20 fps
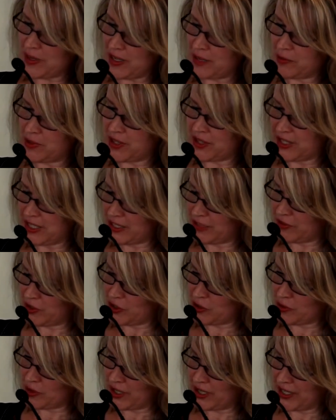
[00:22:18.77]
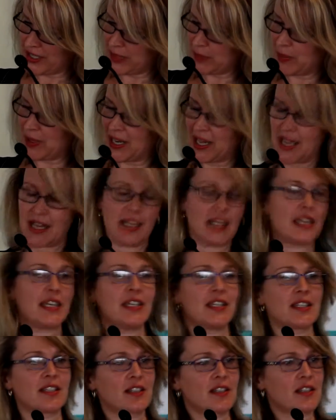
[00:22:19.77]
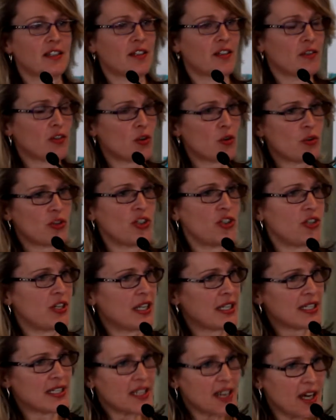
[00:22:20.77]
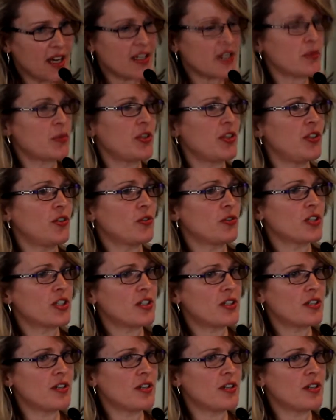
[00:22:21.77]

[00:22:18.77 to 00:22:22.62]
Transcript: about with the individualised planning is, of course, you get started with your